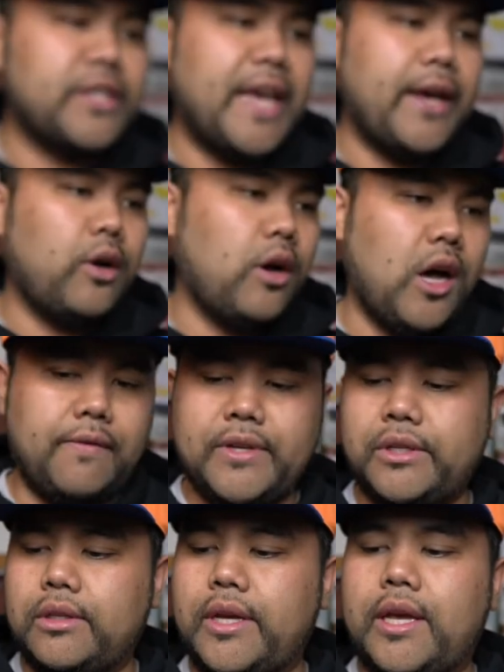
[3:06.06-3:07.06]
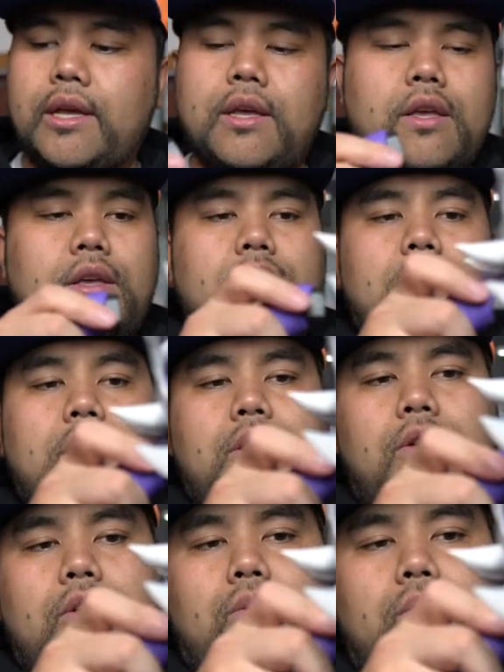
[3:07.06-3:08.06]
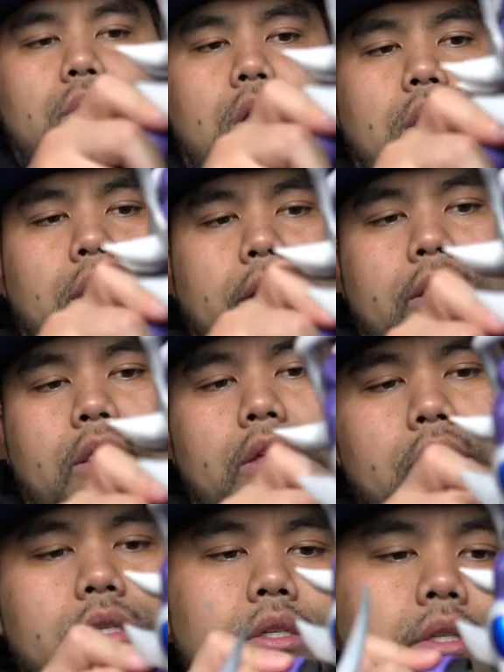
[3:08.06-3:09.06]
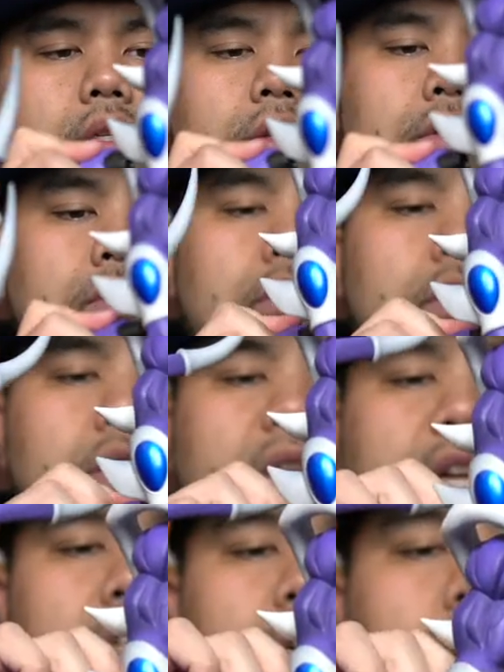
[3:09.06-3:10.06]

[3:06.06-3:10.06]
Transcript: tail, obviously, you know, goes on like this, and just attach it